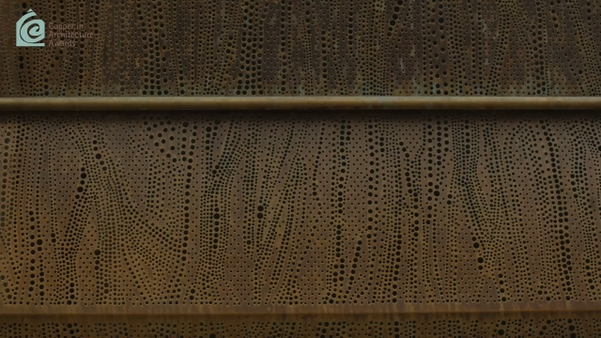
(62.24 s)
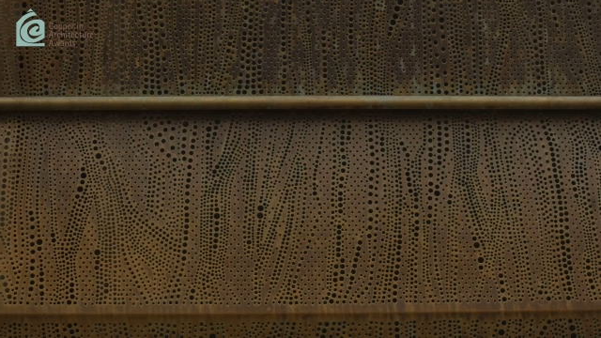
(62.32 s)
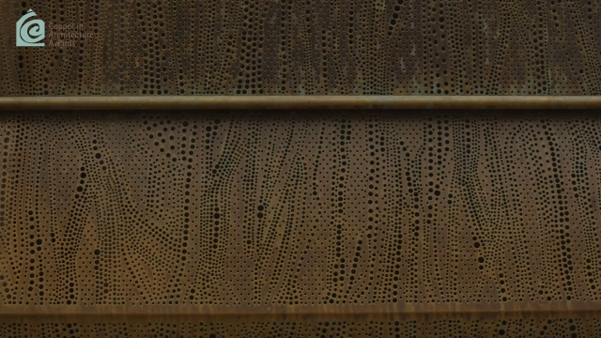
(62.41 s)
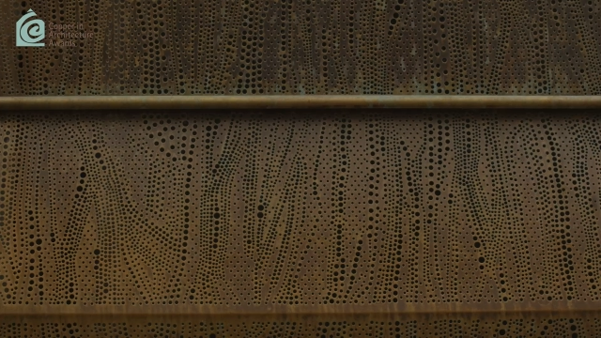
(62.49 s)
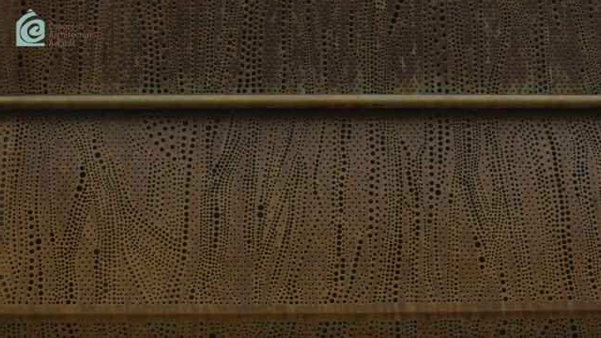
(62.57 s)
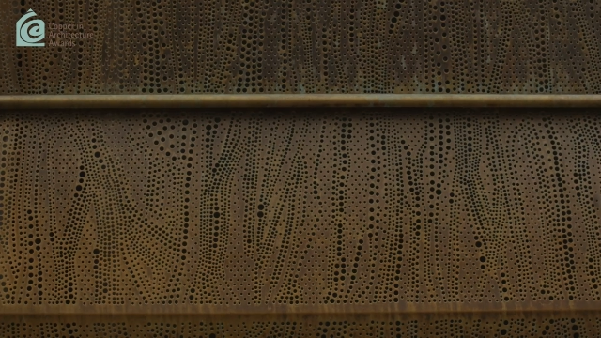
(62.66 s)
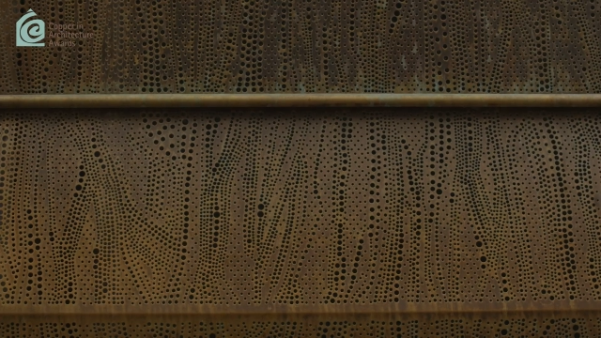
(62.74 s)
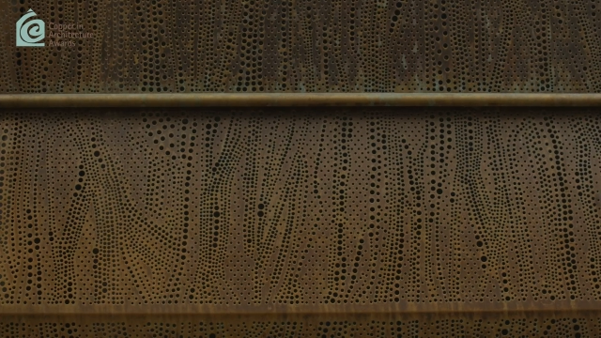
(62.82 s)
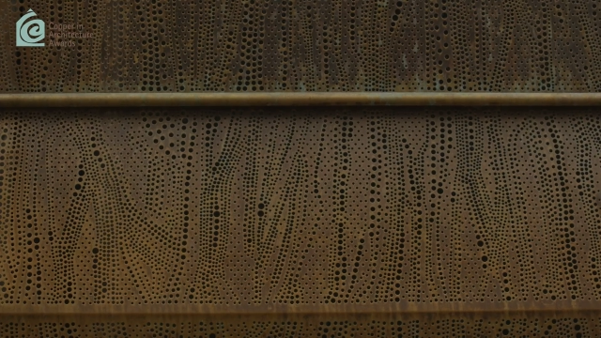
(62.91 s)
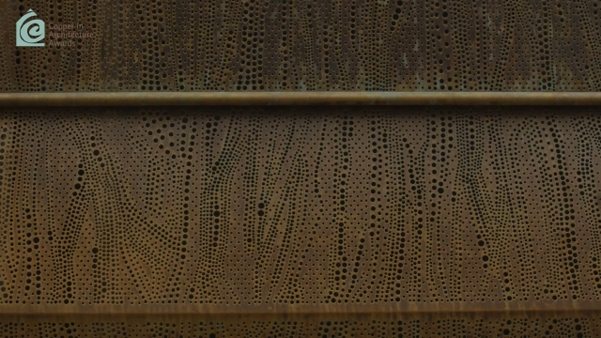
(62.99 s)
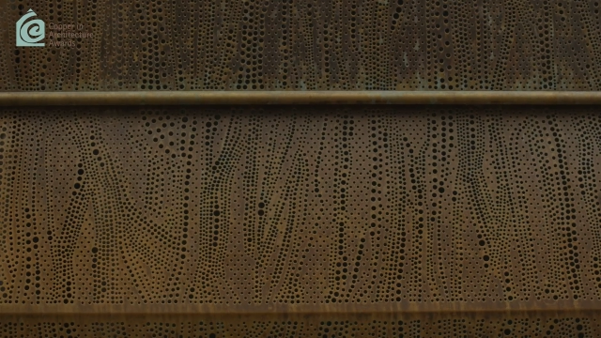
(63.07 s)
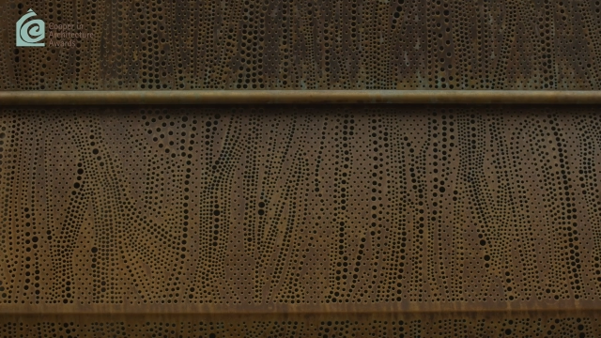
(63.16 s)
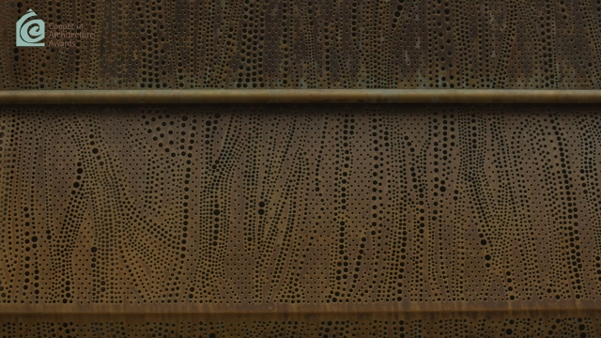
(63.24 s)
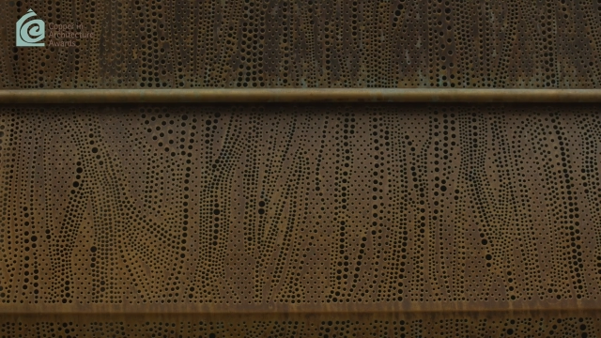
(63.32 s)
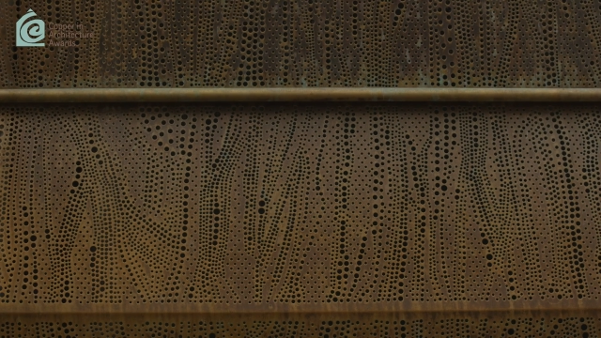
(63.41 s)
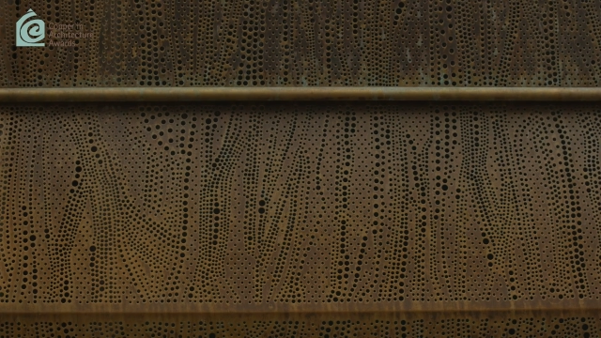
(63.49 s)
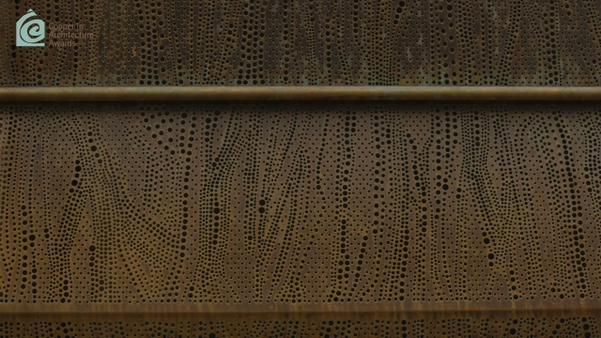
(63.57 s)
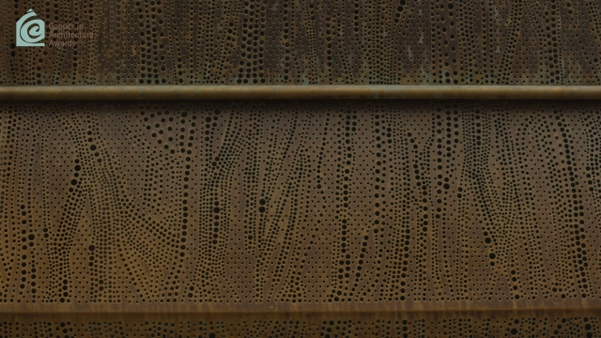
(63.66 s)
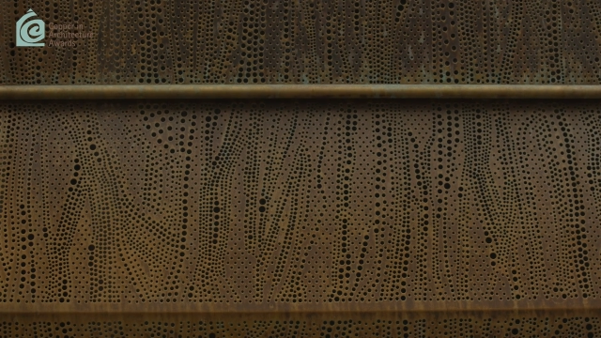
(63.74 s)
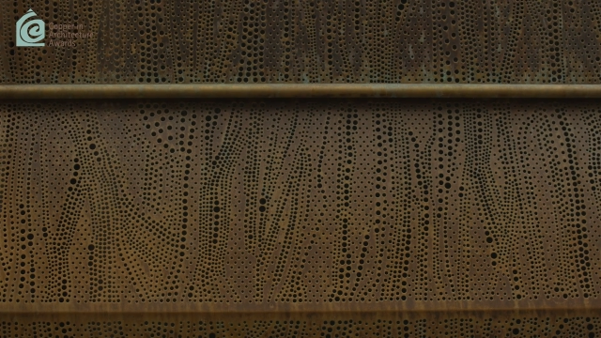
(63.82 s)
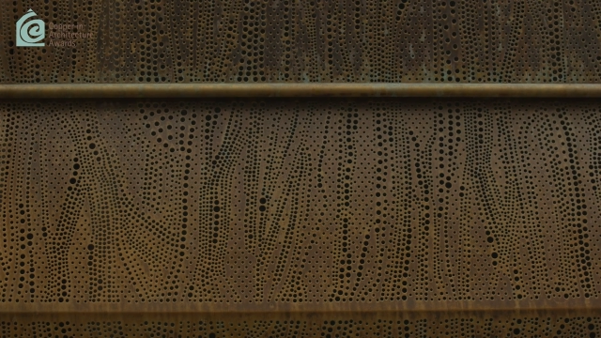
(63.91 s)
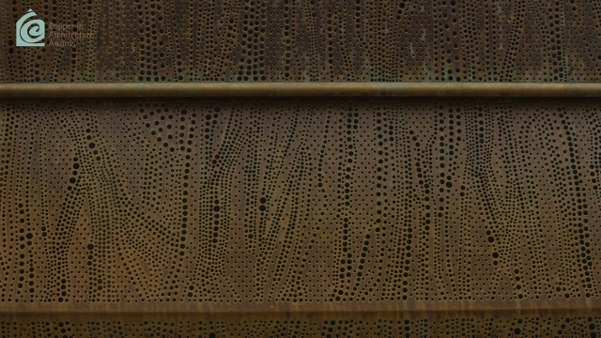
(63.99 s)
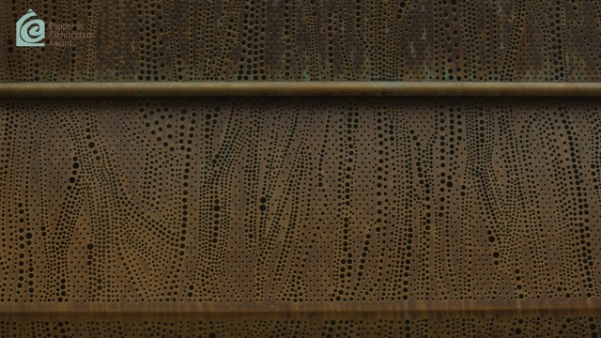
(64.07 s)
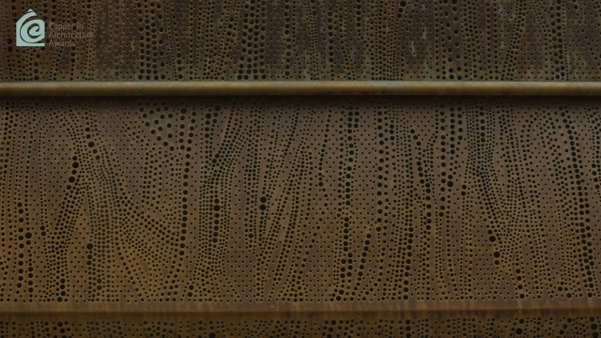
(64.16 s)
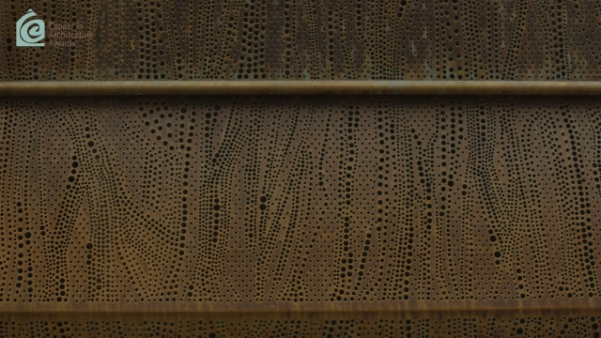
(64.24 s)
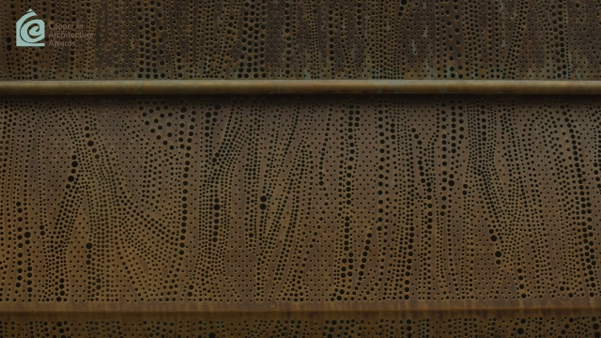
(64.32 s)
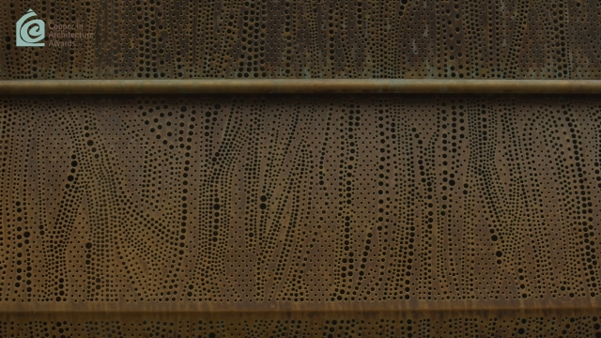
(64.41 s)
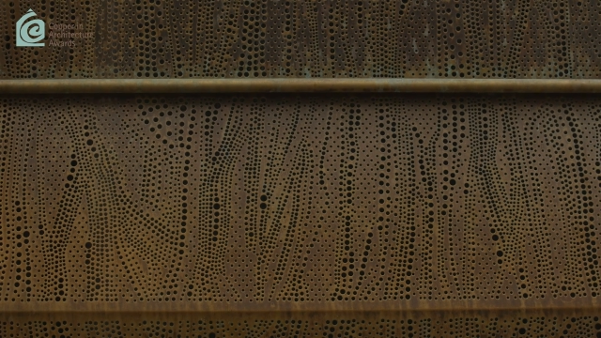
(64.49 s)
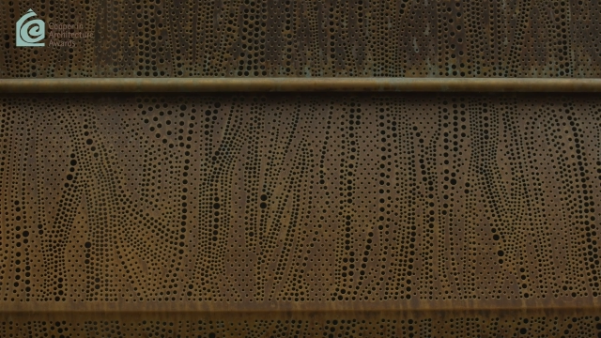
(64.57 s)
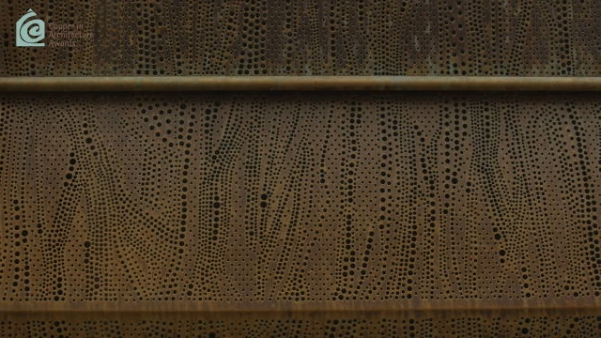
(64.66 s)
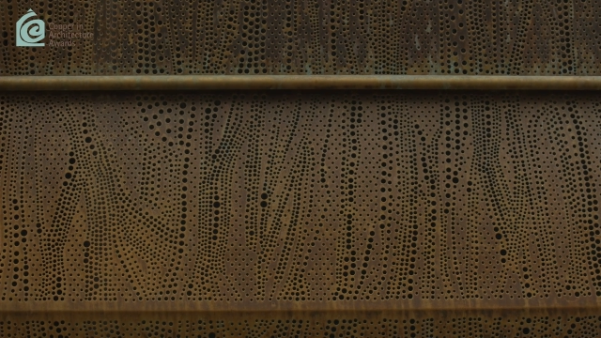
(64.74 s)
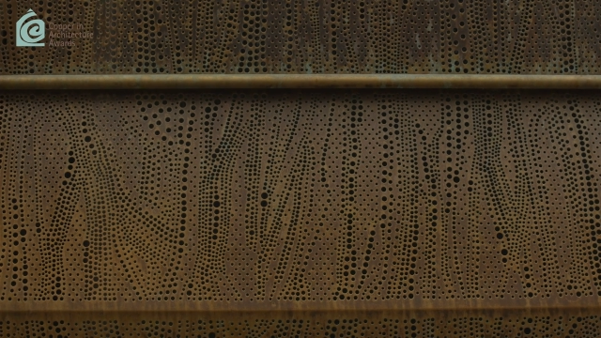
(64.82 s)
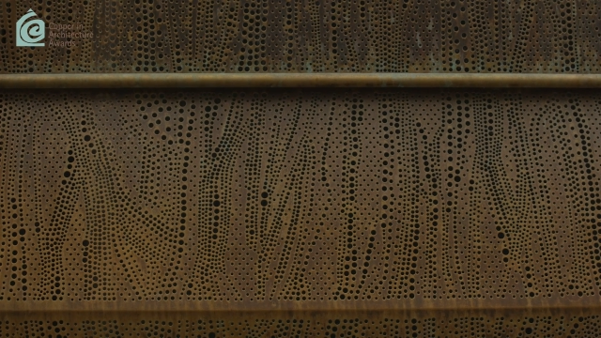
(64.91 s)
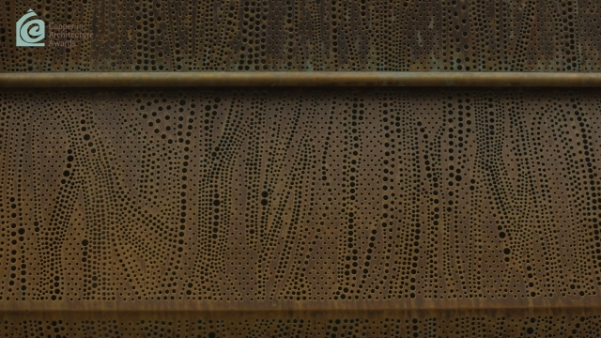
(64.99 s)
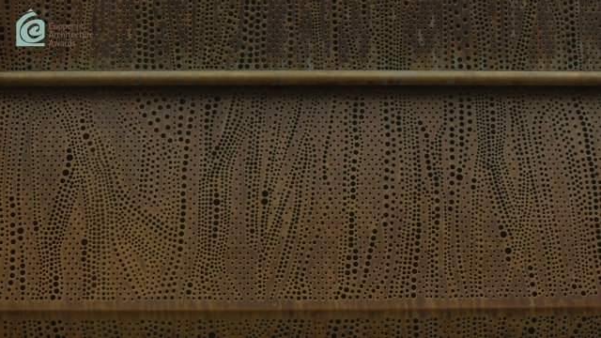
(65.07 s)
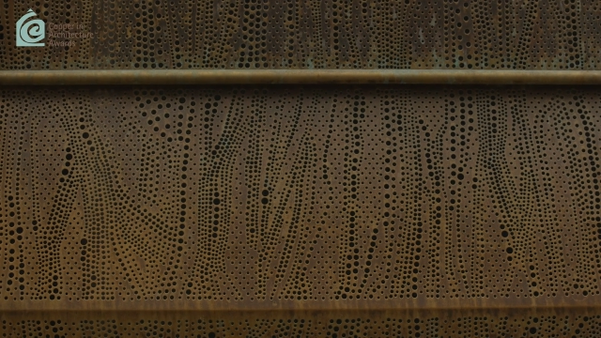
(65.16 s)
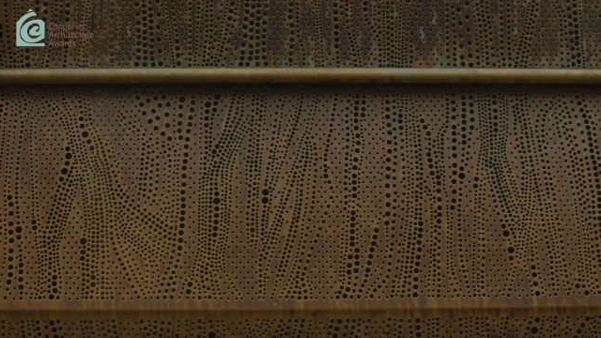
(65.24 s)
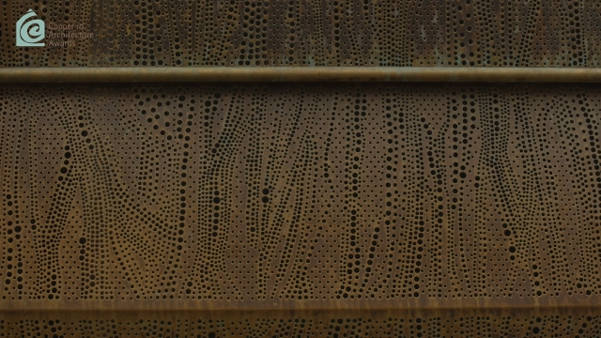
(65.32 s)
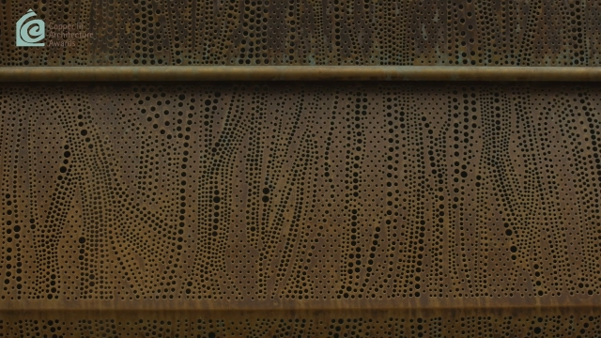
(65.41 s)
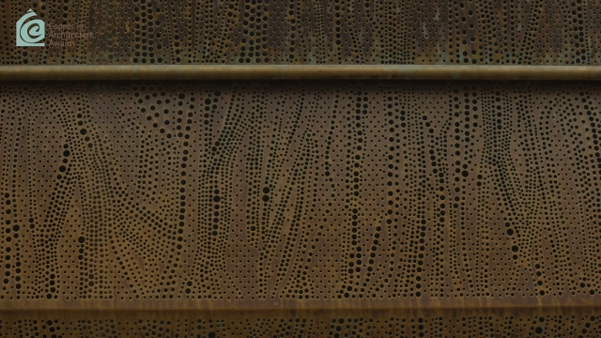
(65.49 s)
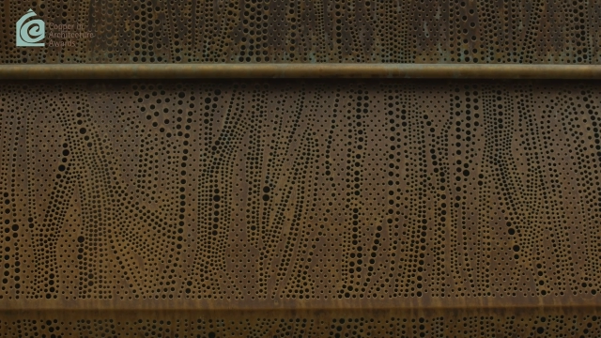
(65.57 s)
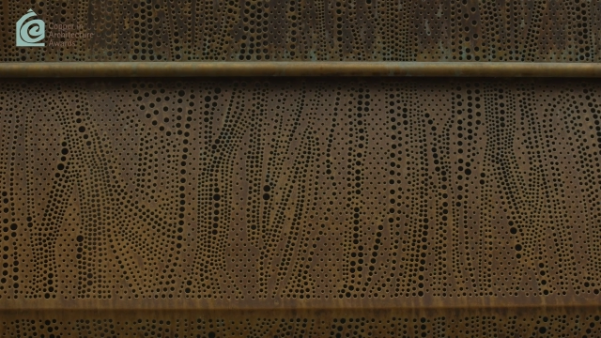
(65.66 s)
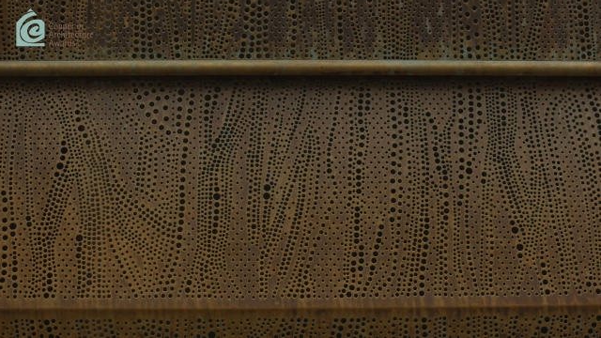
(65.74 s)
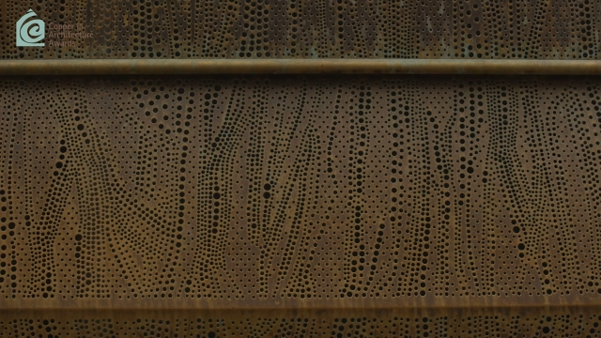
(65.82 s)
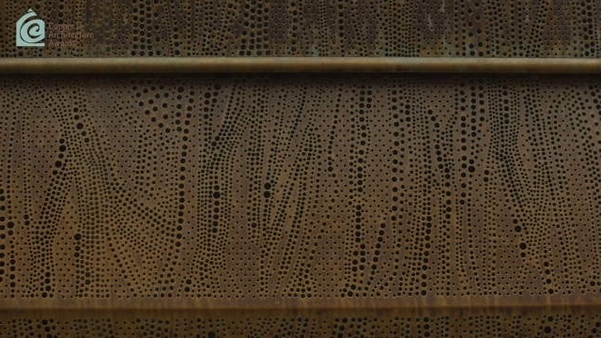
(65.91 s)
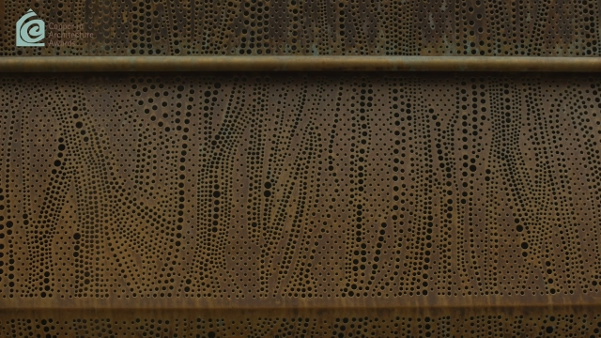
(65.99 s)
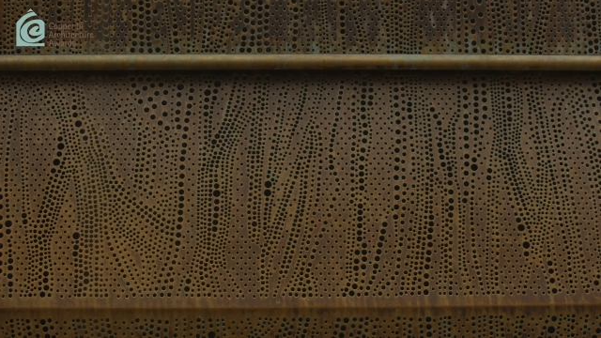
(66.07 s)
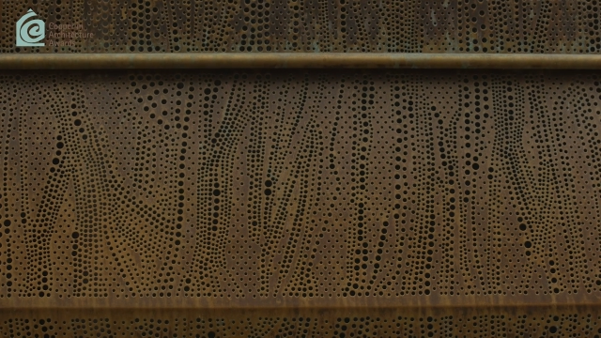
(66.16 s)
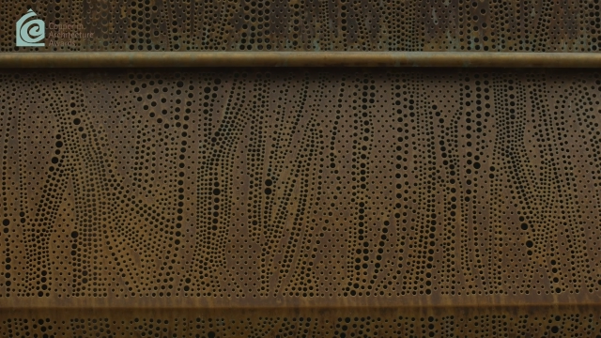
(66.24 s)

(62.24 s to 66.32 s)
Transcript: (no speaker visible)